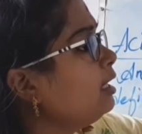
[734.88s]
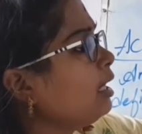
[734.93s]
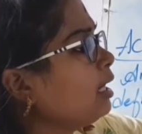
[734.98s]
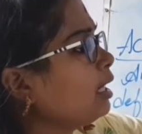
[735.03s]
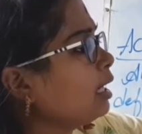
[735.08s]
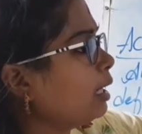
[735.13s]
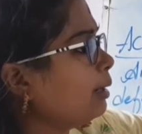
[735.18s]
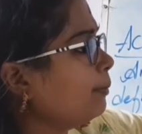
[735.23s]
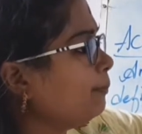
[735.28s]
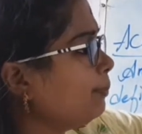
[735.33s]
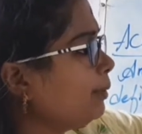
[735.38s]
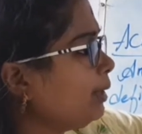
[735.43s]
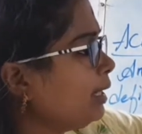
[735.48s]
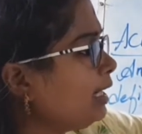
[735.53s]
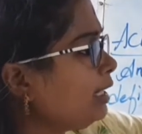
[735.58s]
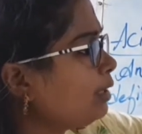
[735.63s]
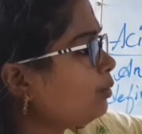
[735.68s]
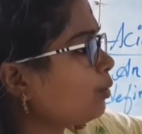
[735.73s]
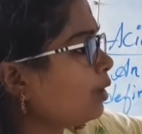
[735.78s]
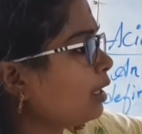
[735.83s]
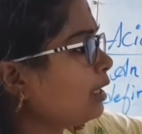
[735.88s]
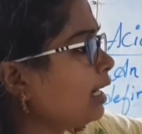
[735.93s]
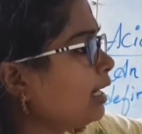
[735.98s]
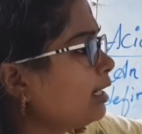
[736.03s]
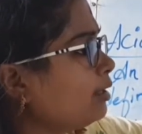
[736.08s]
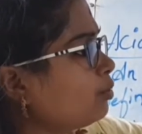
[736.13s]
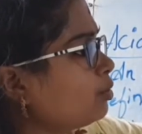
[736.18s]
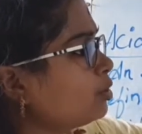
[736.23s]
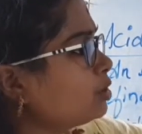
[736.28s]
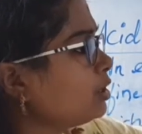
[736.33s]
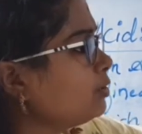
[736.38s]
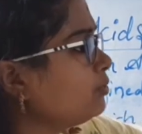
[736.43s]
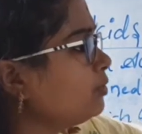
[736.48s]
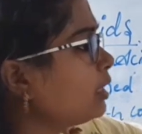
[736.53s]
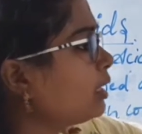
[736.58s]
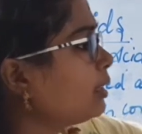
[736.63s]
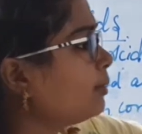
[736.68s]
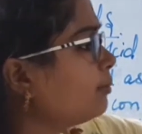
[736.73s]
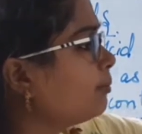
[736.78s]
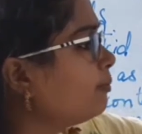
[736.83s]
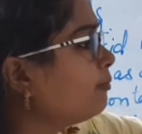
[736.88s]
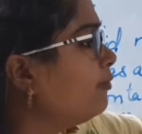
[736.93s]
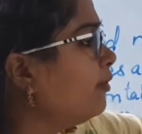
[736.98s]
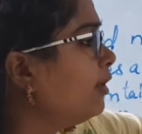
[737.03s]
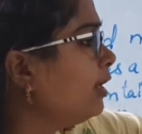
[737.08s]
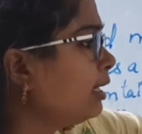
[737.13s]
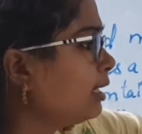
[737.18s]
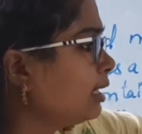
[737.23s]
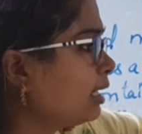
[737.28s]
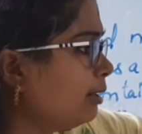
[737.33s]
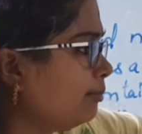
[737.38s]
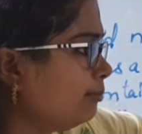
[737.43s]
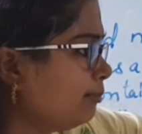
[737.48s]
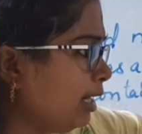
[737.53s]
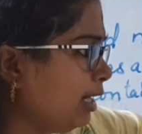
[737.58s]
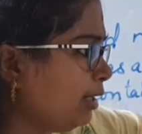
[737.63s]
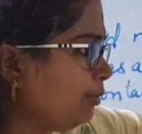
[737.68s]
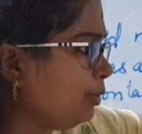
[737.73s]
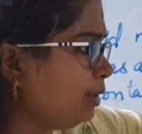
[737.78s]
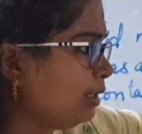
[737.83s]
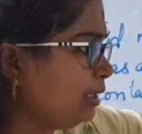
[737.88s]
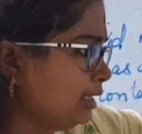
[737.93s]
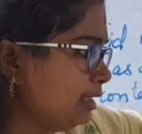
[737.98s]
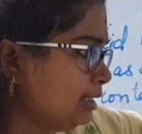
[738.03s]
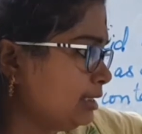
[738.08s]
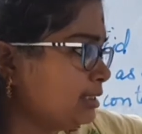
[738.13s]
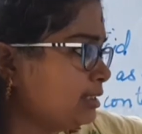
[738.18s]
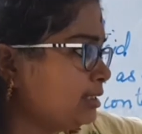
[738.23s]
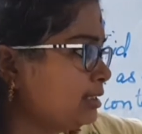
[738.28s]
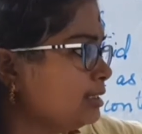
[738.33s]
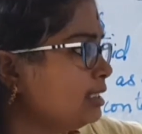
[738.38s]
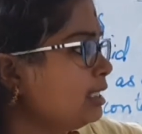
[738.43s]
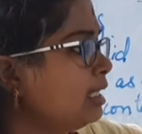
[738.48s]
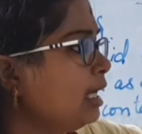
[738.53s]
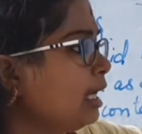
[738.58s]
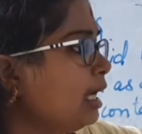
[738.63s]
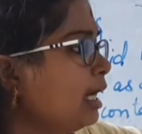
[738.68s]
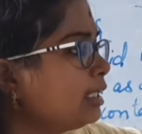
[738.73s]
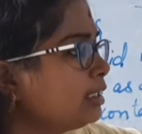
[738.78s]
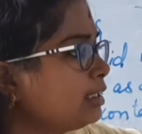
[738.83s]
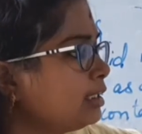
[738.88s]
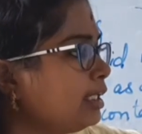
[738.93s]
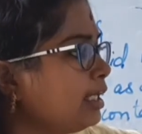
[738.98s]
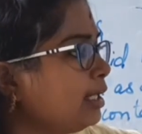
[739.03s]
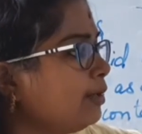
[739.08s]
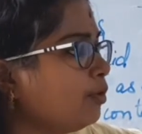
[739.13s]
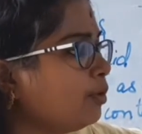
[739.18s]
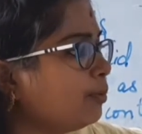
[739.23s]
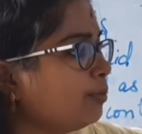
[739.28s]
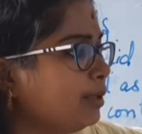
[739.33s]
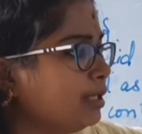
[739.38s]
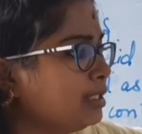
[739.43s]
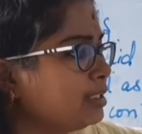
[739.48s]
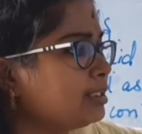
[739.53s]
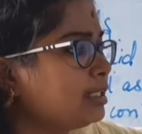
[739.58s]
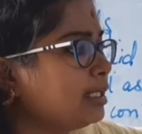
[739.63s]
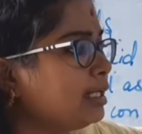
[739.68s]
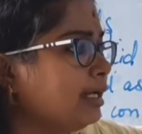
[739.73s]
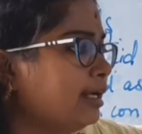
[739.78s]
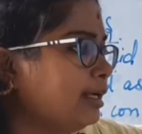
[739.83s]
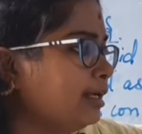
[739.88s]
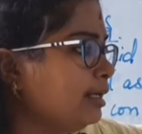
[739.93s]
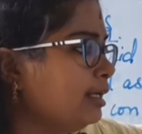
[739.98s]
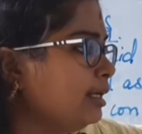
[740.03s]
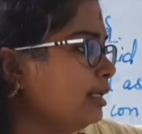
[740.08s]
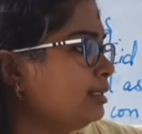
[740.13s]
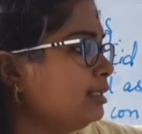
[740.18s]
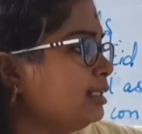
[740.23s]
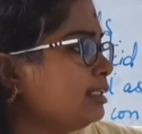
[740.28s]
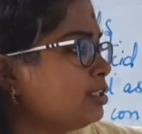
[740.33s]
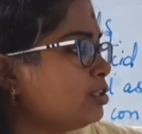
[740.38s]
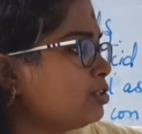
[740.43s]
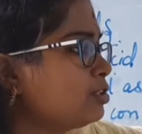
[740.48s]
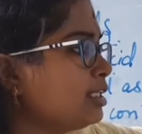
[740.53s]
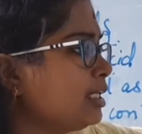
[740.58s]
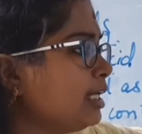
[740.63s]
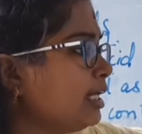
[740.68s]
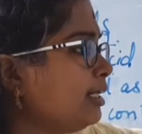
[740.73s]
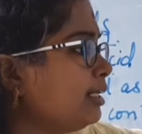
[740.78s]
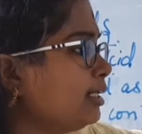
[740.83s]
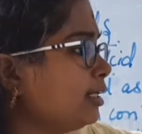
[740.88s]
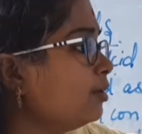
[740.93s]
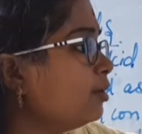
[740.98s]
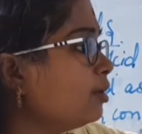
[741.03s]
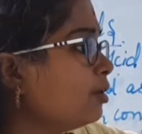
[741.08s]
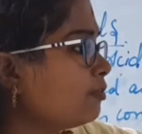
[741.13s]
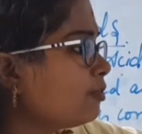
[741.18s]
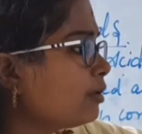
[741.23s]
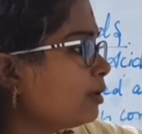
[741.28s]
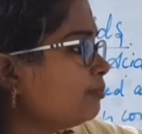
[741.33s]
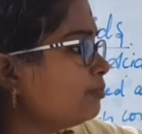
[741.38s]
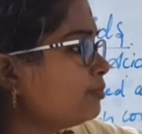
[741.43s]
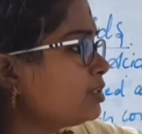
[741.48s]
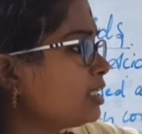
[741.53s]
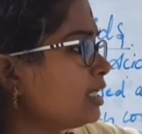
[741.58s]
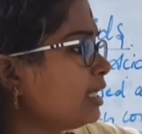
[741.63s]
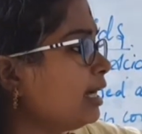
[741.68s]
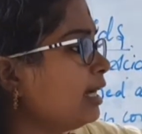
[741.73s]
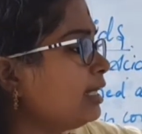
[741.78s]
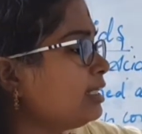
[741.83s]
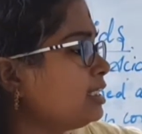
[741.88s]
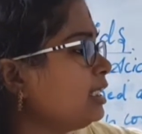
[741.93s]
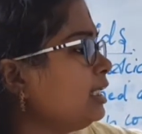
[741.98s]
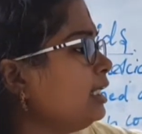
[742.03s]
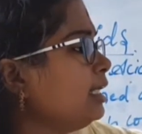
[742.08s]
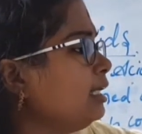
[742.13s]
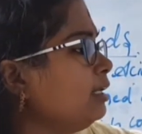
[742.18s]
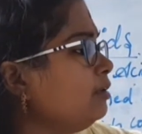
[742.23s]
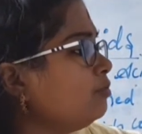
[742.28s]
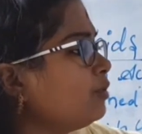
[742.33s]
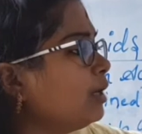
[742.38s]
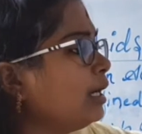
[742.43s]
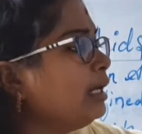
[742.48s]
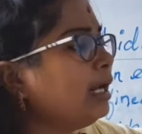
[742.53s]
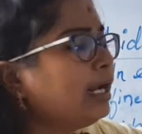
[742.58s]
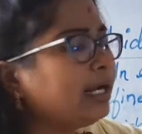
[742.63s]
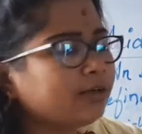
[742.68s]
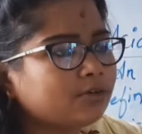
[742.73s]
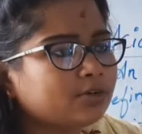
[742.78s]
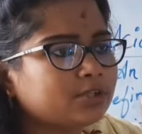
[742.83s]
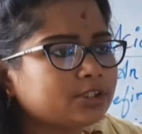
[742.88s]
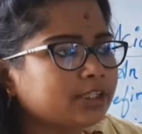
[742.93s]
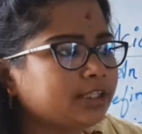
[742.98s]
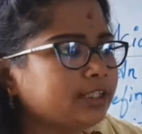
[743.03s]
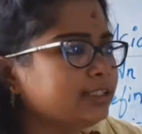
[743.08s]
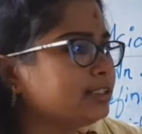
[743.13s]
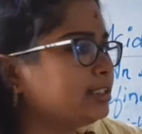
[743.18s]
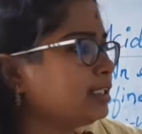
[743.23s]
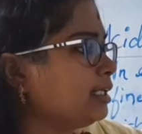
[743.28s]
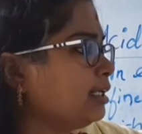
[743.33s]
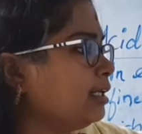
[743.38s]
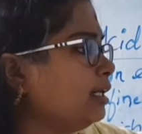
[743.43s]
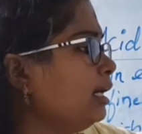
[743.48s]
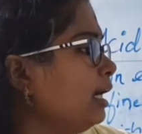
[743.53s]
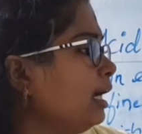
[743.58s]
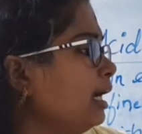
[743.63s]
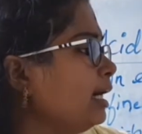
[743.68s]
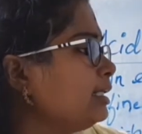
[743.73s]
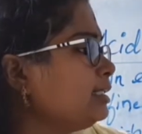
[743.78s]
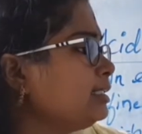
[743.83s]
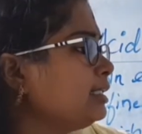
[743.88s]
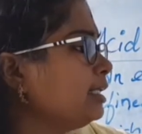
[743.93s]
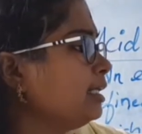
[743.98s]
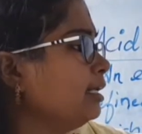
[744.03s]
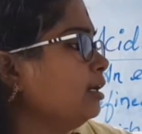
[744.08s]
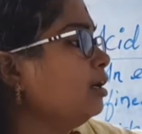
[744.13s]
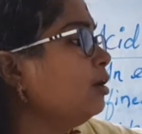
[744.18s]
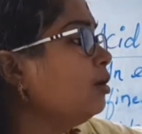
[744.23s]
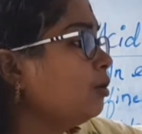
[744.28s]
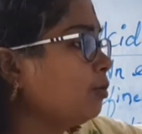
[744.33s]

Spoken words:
Complete one hydrogen will combine with this H3O plus. Dissociate from HCl. One hydrogen is there, HCl.